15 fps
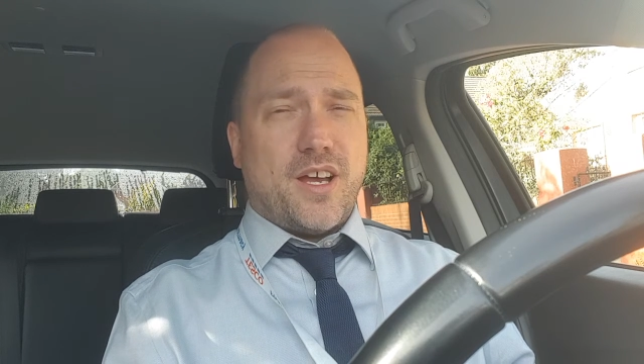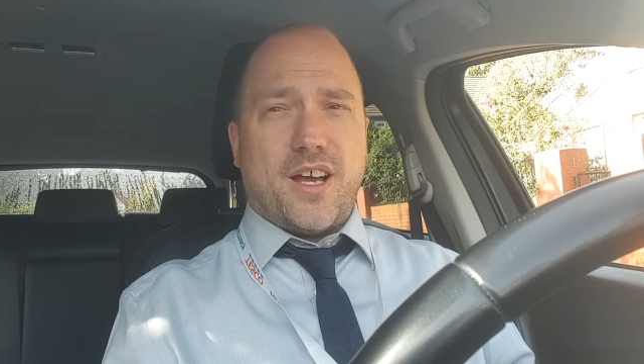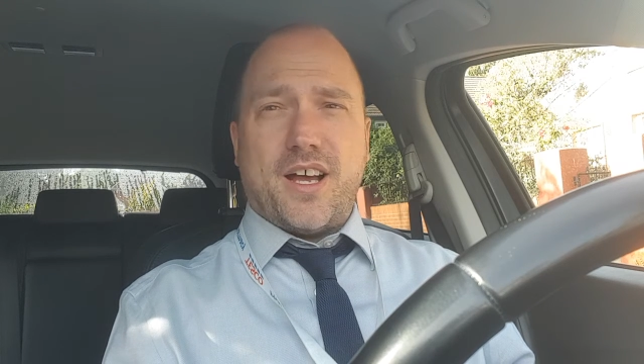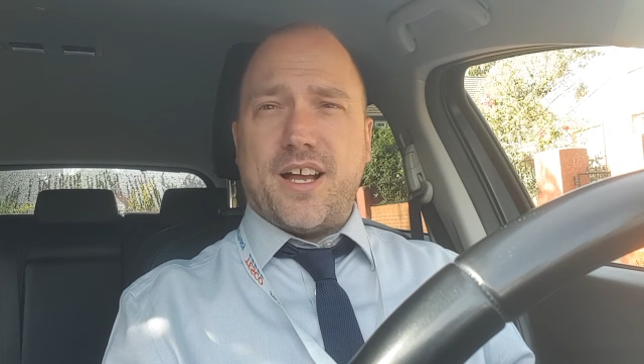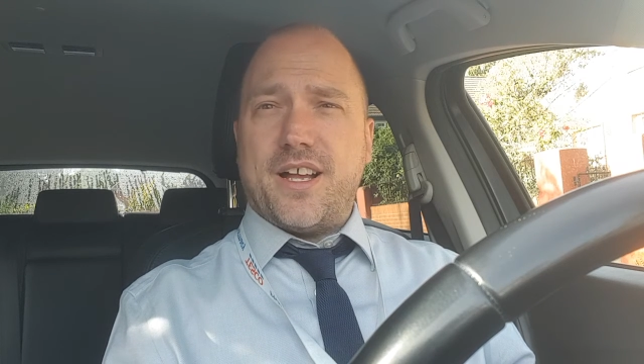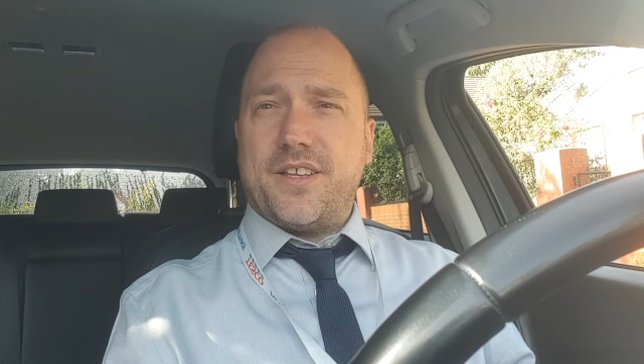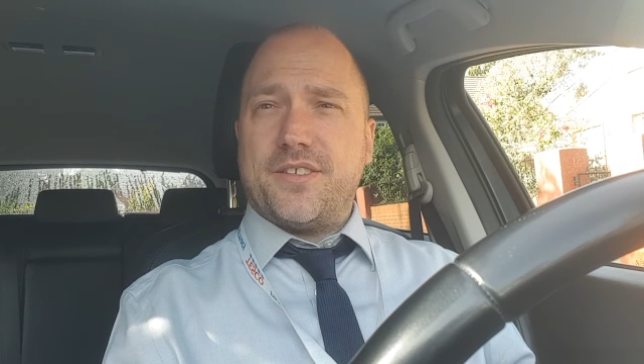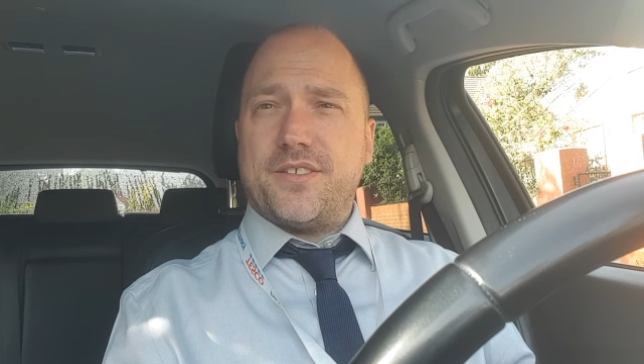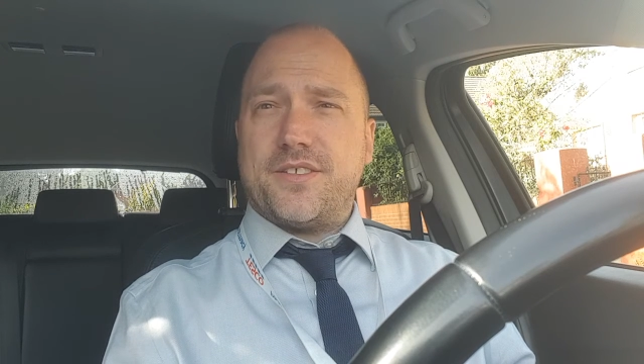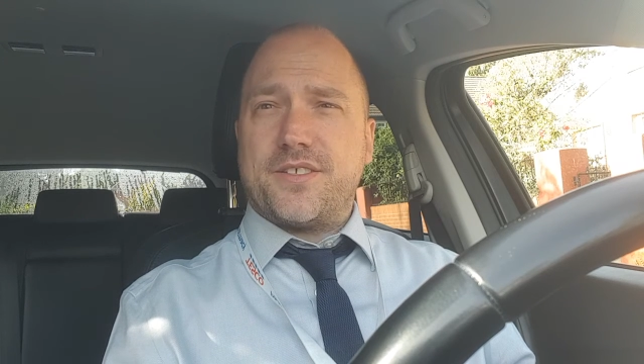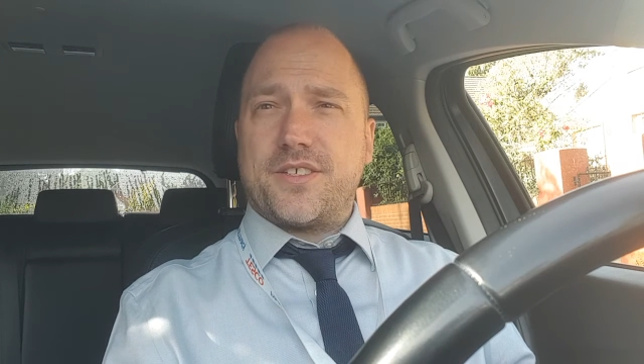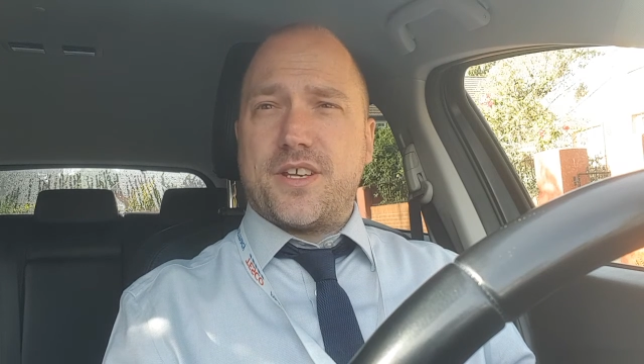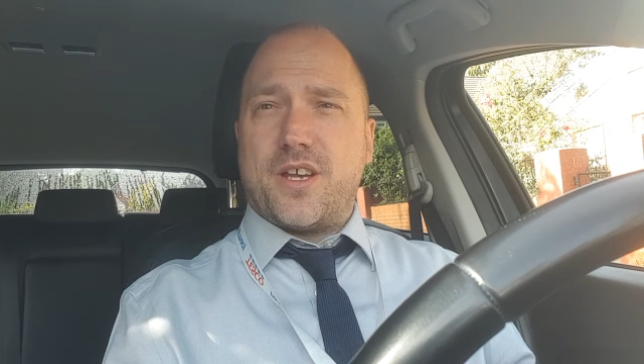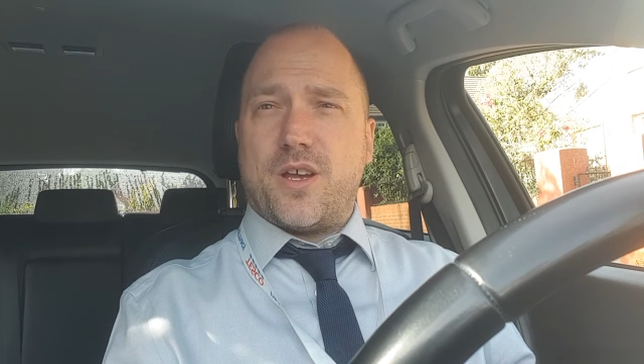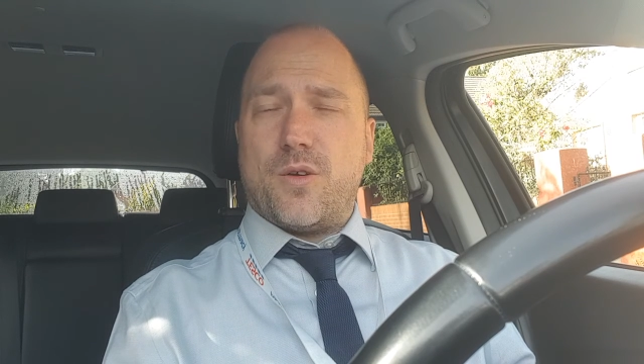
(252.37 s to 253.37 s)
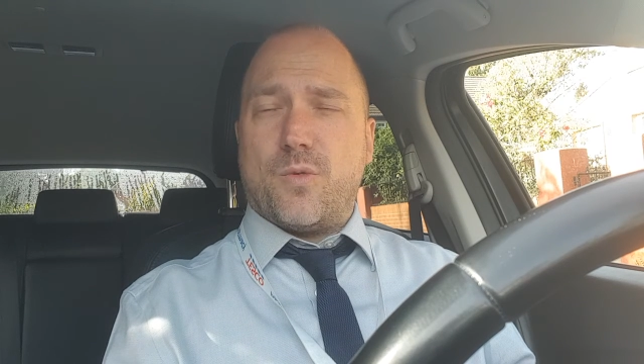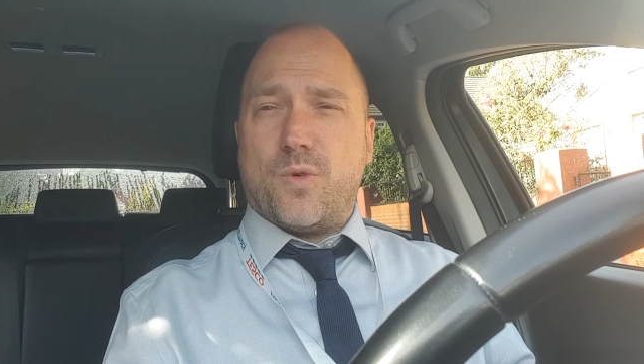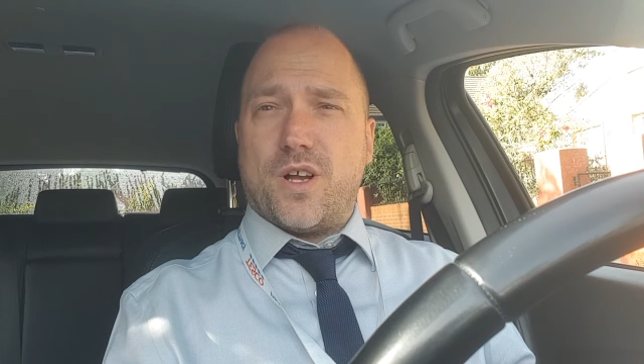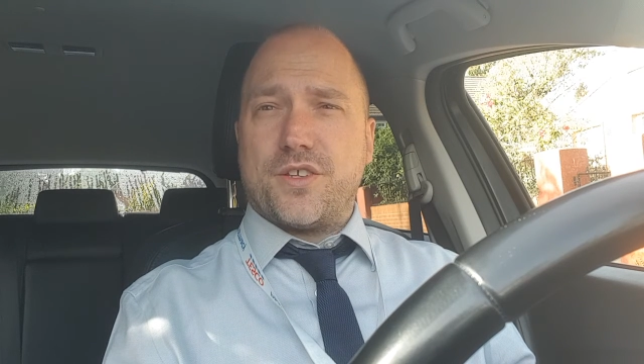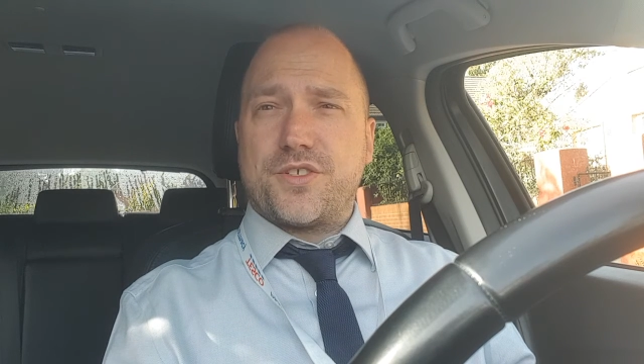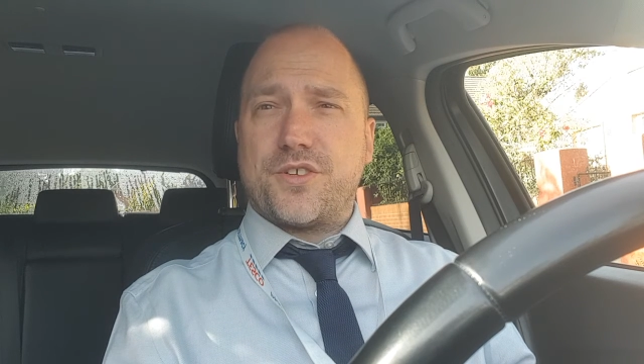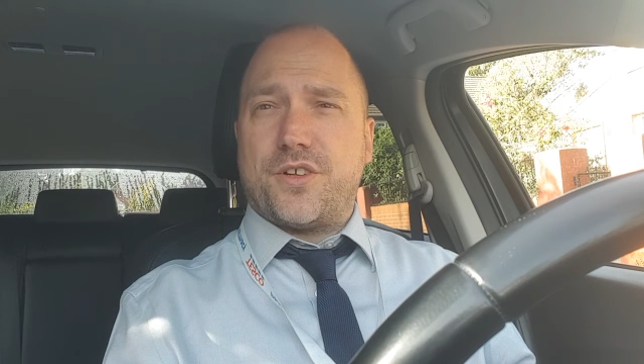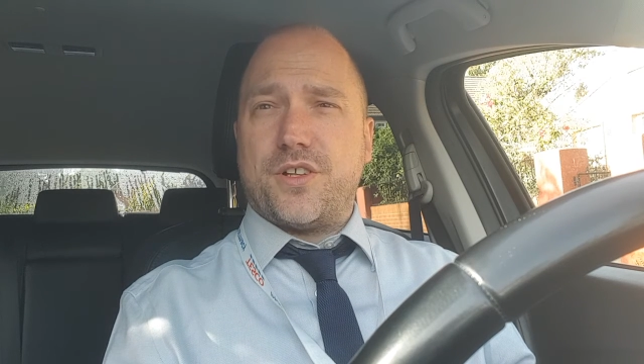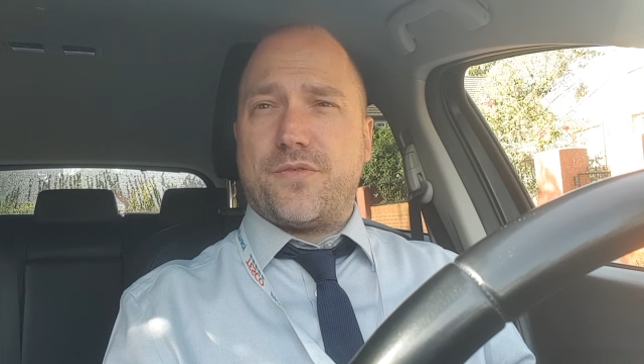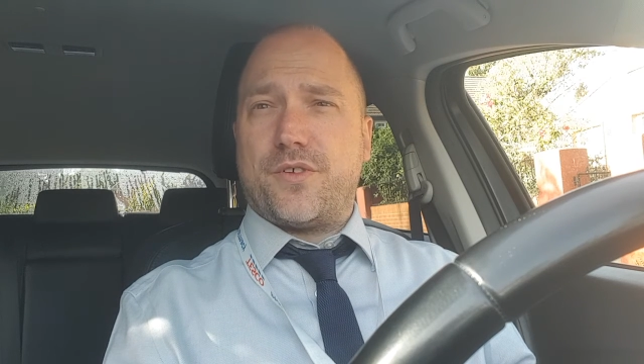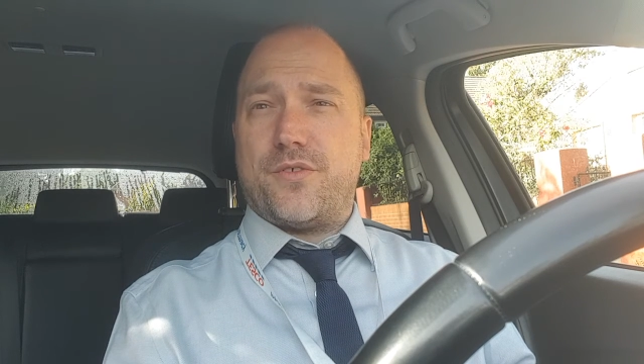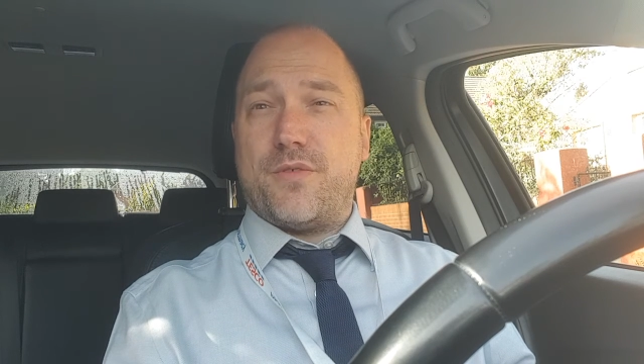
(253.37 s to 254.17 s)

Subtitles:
And whilst Oliver